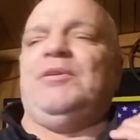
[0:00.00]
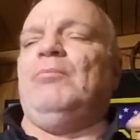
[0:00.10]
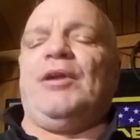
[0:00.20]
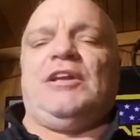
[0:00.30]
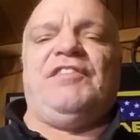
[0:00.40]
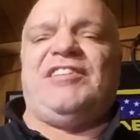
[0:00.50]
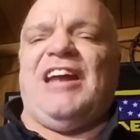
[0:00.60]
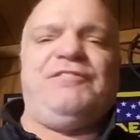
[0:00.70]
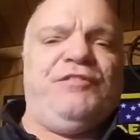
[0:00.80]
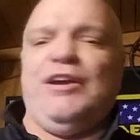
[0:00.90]
In the middle of a
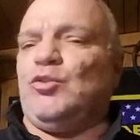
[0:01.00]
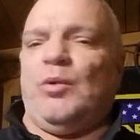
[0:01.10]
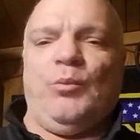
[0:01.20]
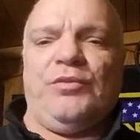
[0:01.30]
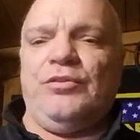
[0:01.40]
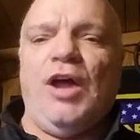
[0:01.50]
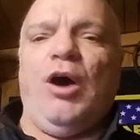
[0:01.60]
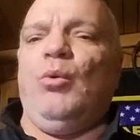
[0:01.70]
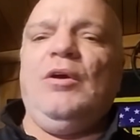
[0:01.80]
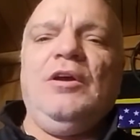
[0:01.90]
dead field with
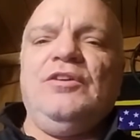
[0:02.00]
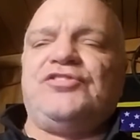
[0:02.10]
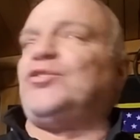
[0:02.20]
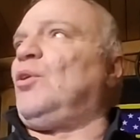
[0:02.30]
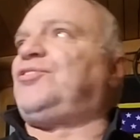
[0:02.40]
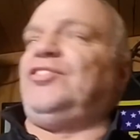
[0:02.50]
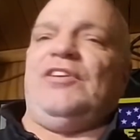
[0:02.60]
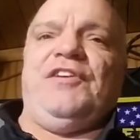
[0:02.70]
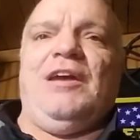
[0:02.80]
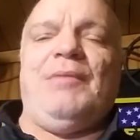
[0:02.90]
no sources
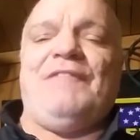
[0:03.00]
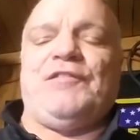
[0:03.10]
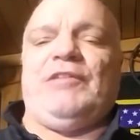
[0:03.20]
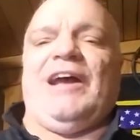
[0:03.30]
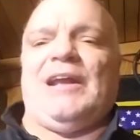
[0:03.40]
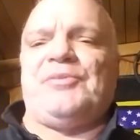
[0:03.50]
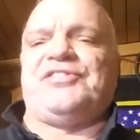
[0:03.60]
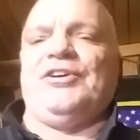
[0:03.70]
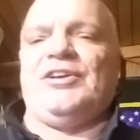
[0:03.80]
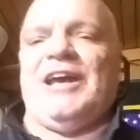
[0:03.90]
of EMF around, I was
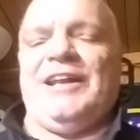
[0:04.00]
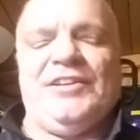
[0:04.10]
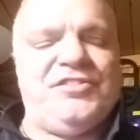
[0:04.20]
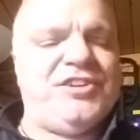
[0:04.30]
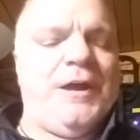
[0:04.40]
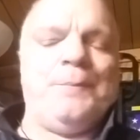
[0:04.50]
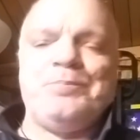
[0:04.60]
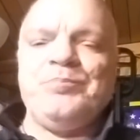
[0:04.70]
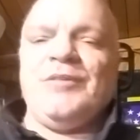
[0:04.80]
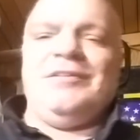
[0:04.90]
still getting this thing.
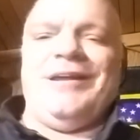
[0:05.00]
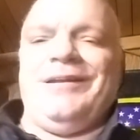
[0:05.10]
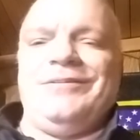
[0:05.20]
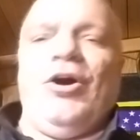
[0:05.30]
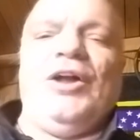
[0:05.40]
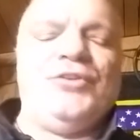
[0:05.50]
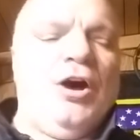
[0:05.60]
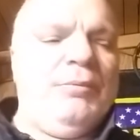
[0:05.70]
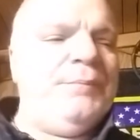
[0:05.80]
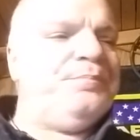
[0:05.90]
Then it dawned
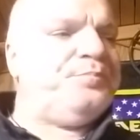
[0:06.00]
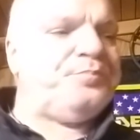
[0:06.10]
on me.